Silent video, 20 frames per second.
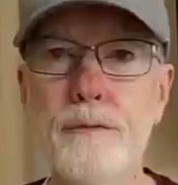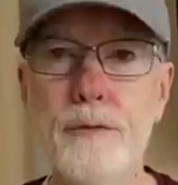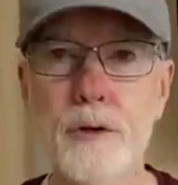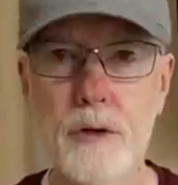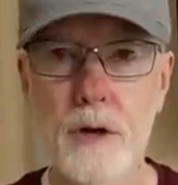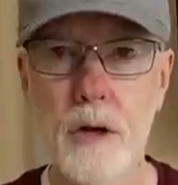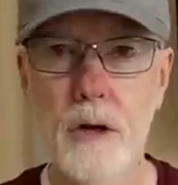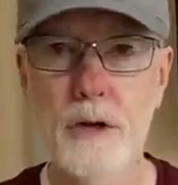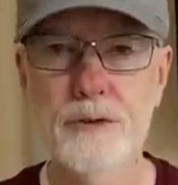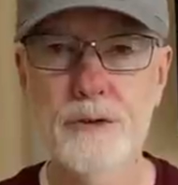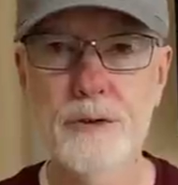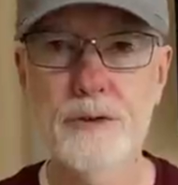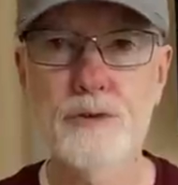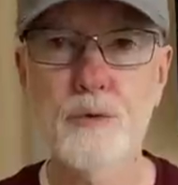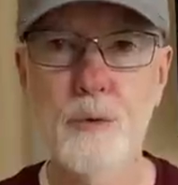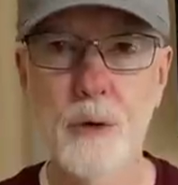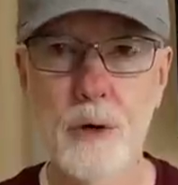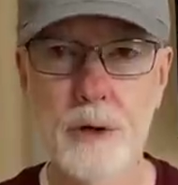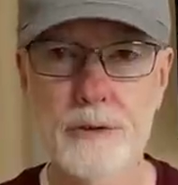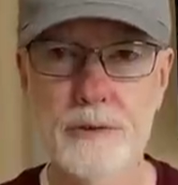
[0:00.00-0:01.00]
your cartridge
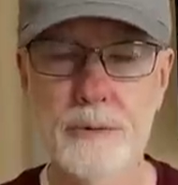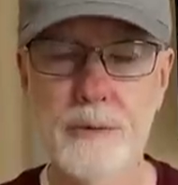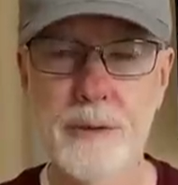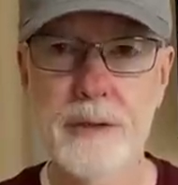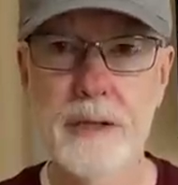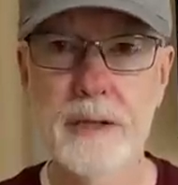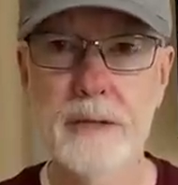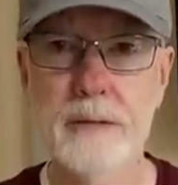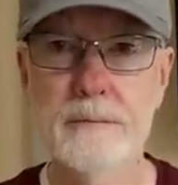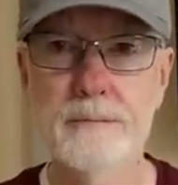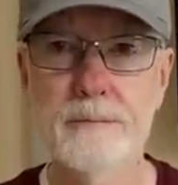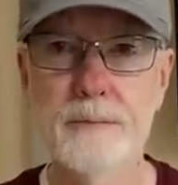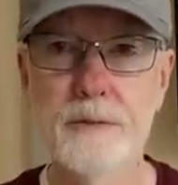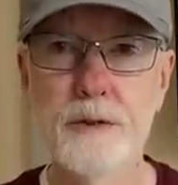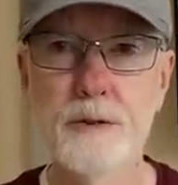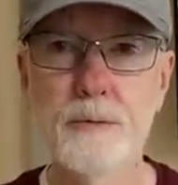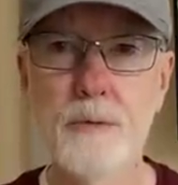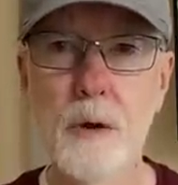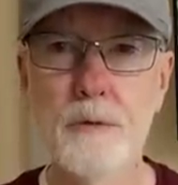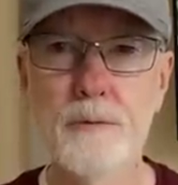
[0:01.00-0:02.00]
works with it,
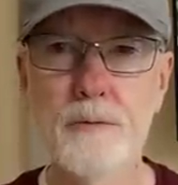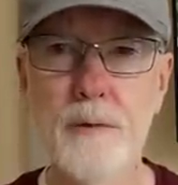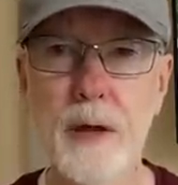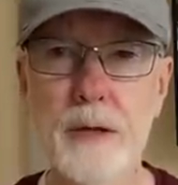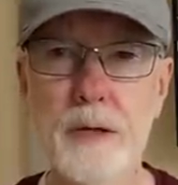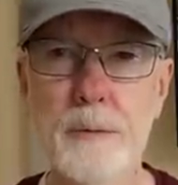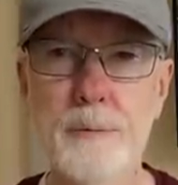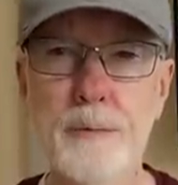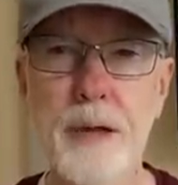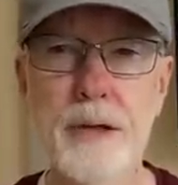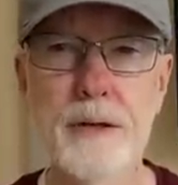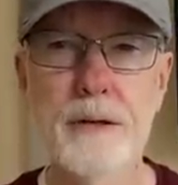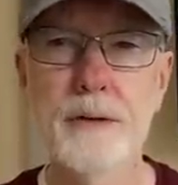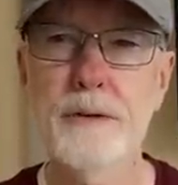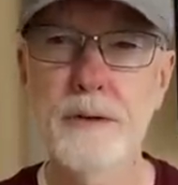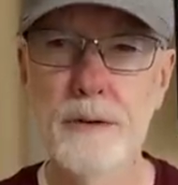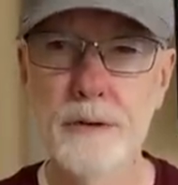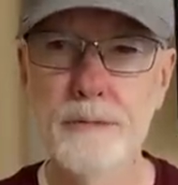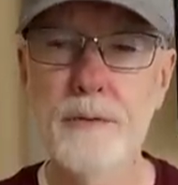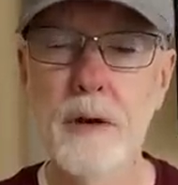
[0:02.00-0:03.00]
you won't find a better
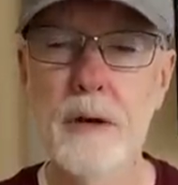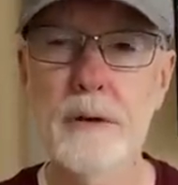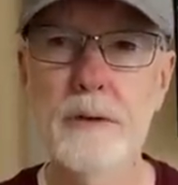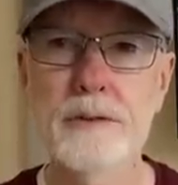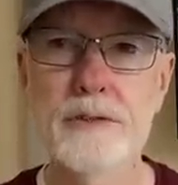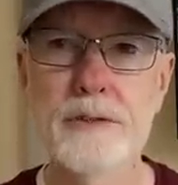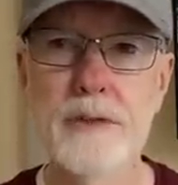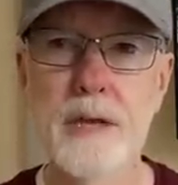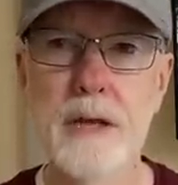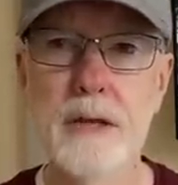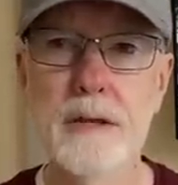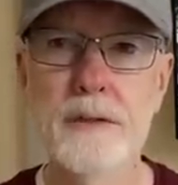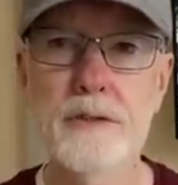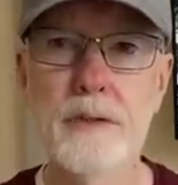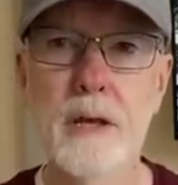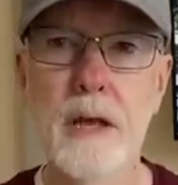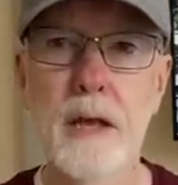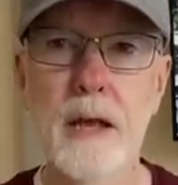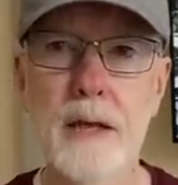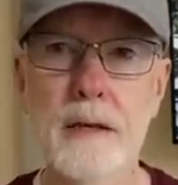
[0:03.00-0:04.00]
new phono
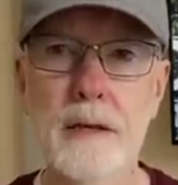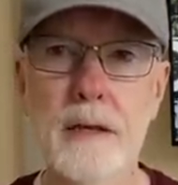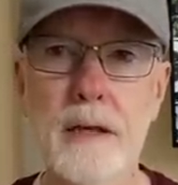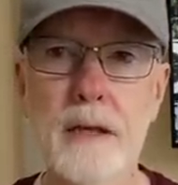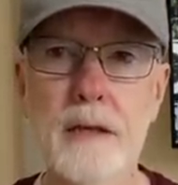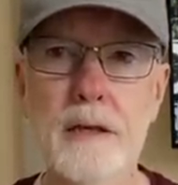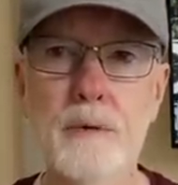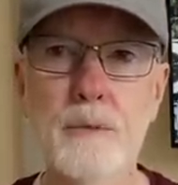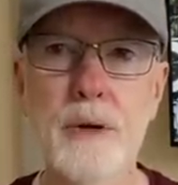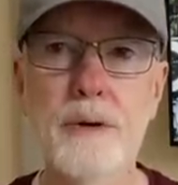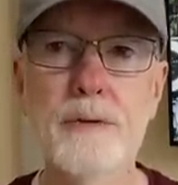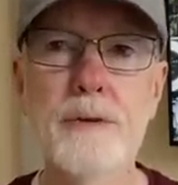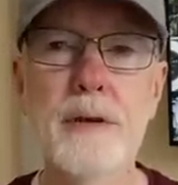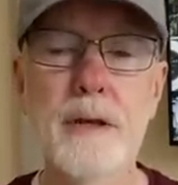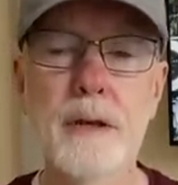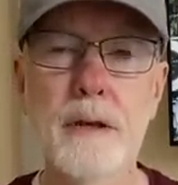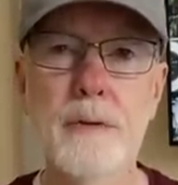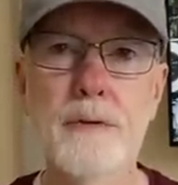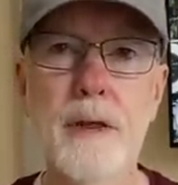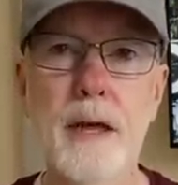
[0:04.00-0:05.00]
stage at anywhere
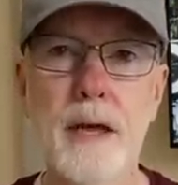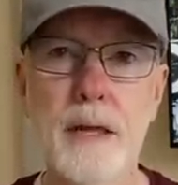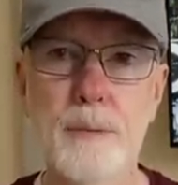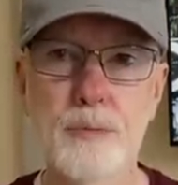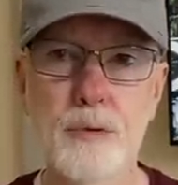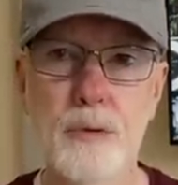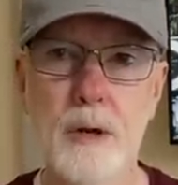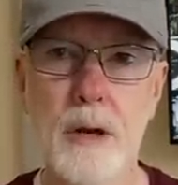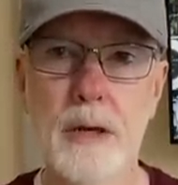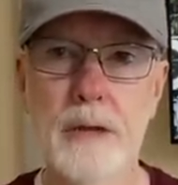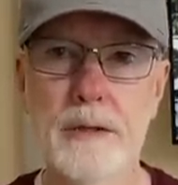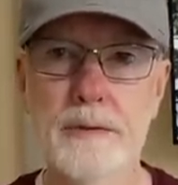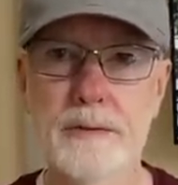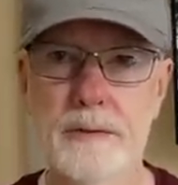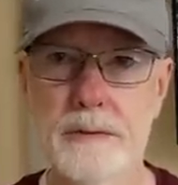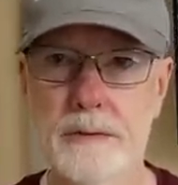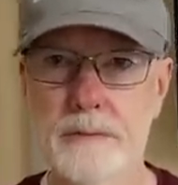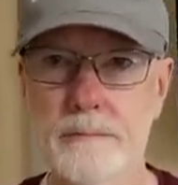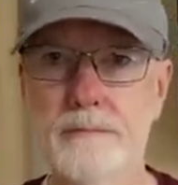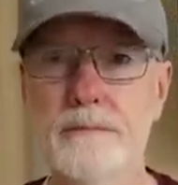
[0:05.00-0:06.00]
near that
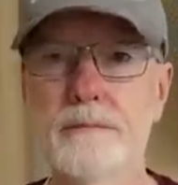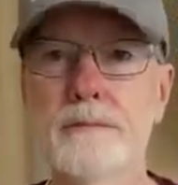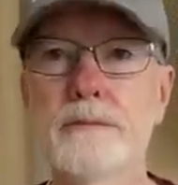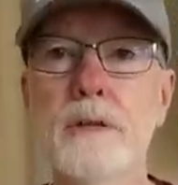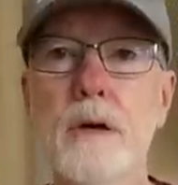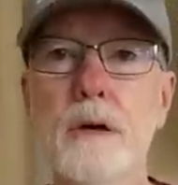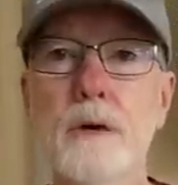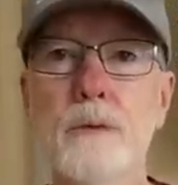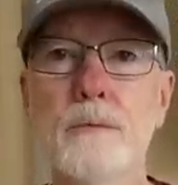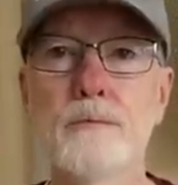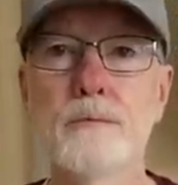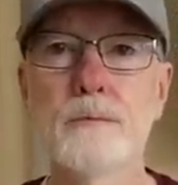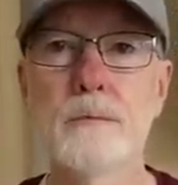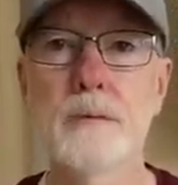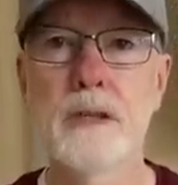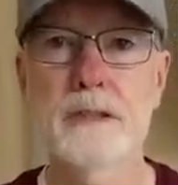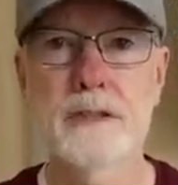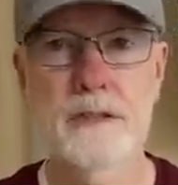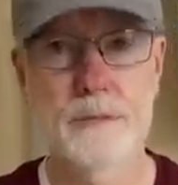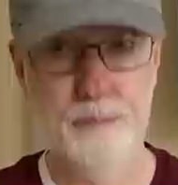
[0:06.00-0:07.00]
price. So
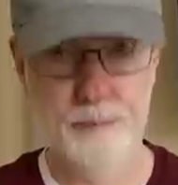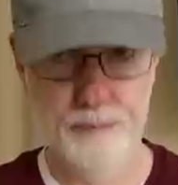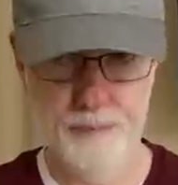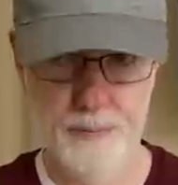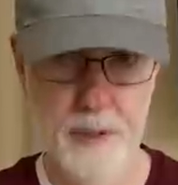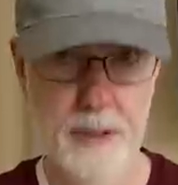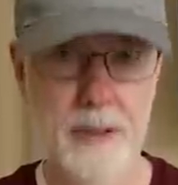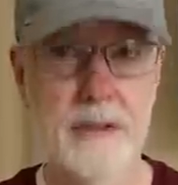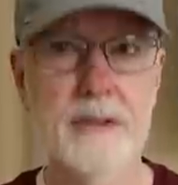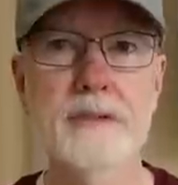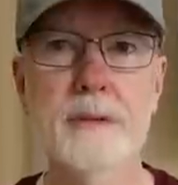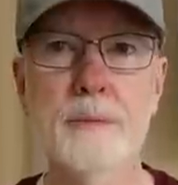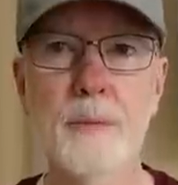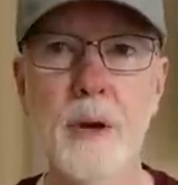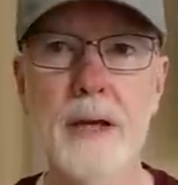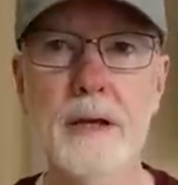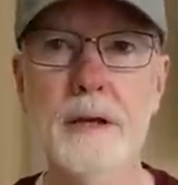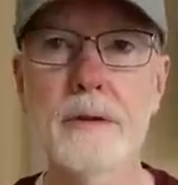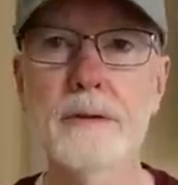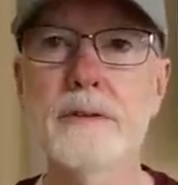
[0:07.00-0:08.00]
let's play some
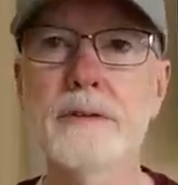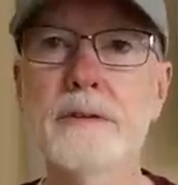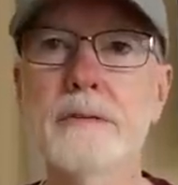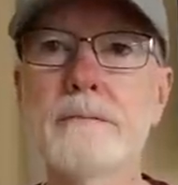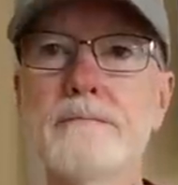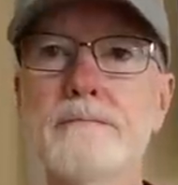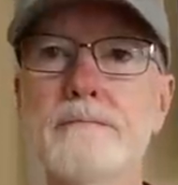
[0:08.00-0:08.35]
records.